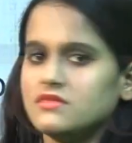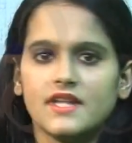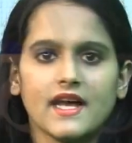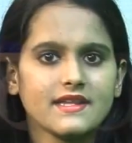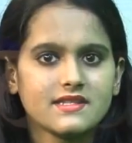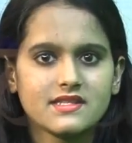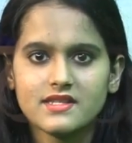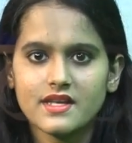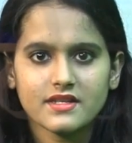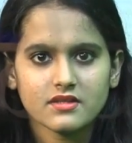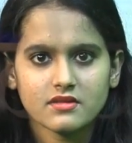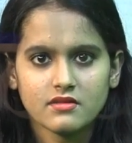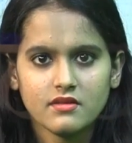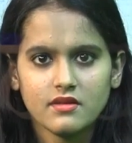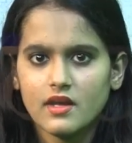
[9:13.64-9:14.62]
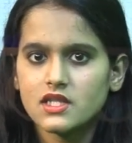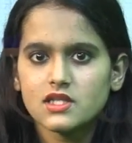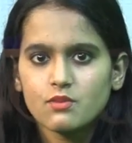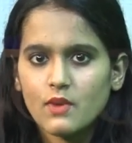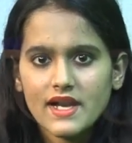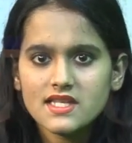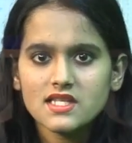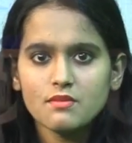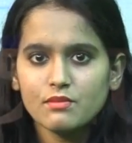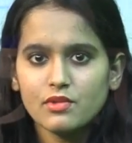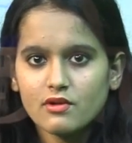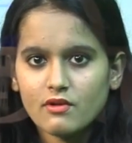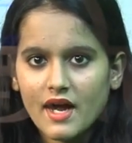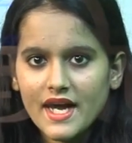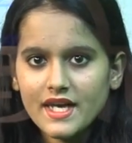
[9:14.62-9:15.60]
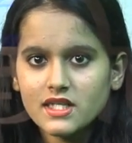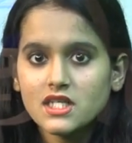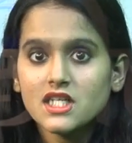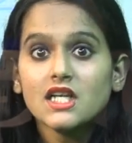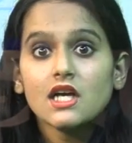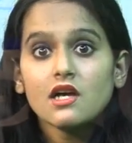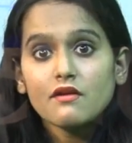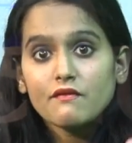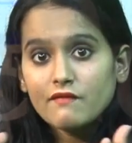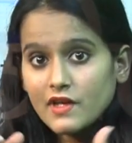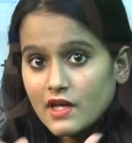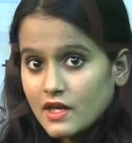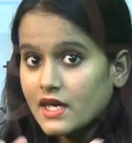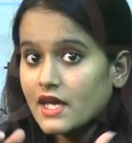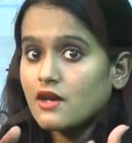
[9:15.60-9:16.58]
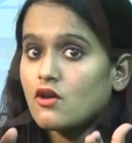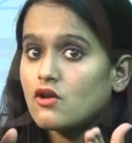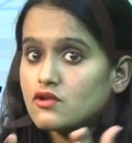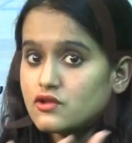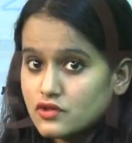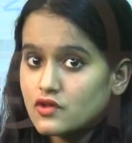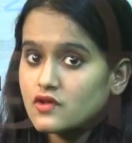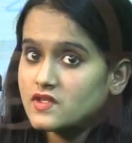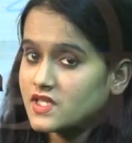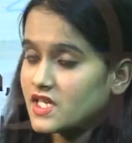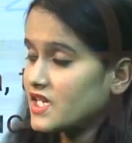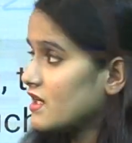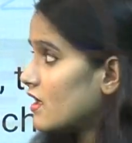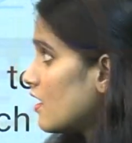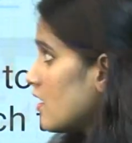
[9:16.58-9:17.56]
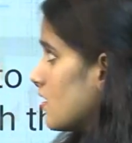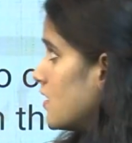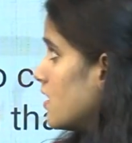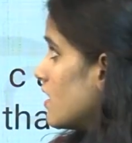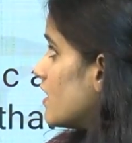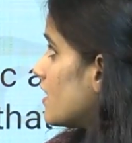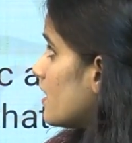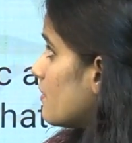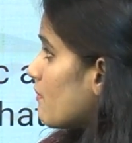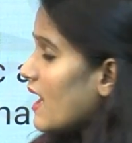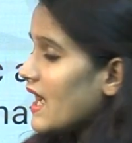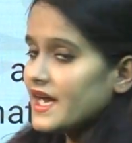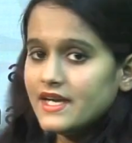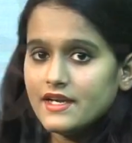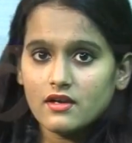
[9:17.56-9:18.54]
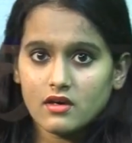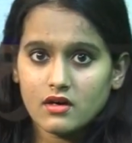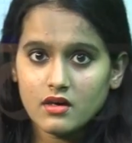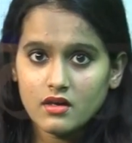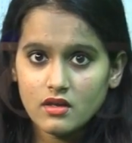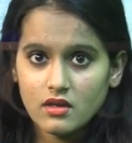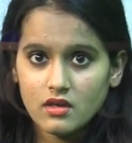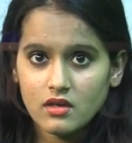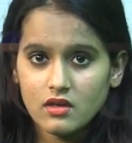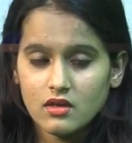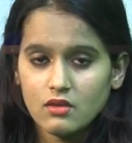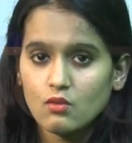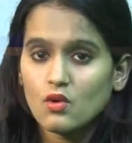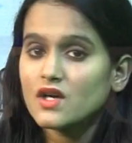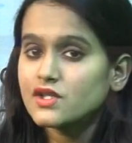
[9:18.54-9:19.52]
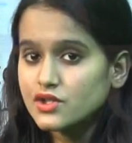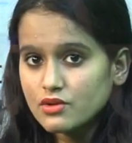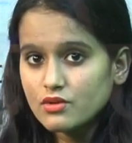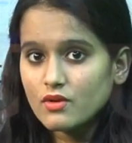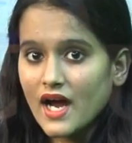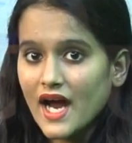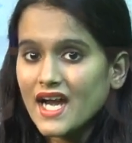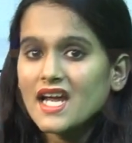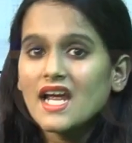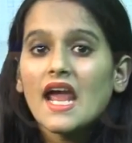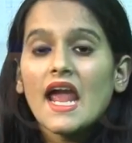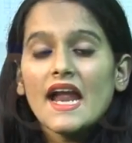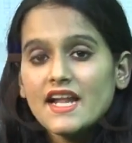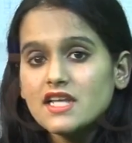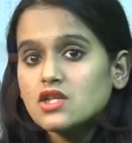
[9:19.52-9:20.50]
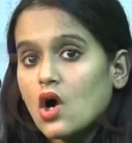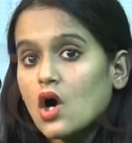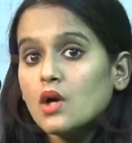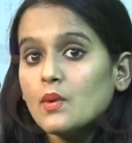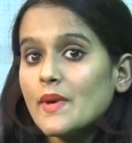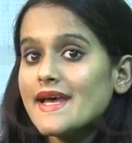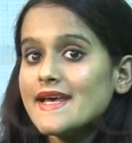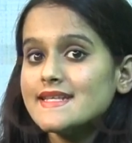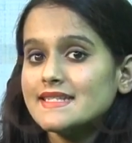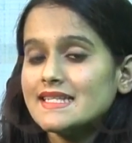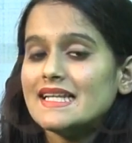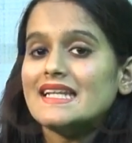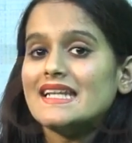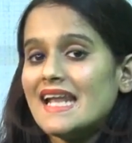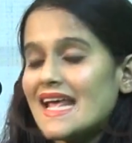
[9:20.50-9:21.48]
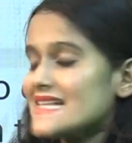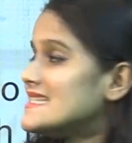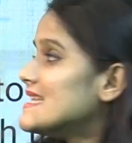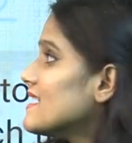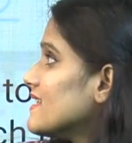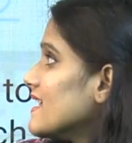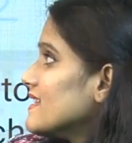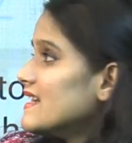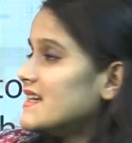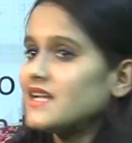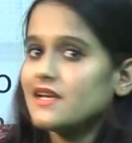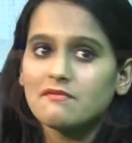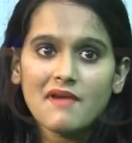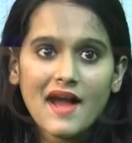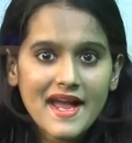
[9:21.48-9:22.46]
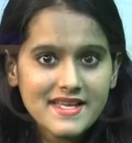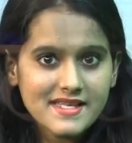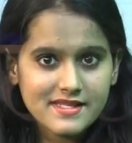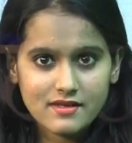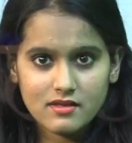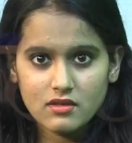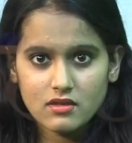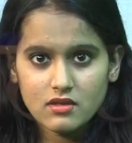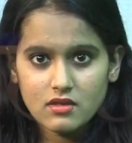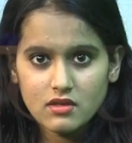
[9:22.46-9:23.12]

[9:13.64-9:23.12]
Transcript: That's it. It's very simple, right? We can also see here remainder was 2, right? It is always lesser than the divisor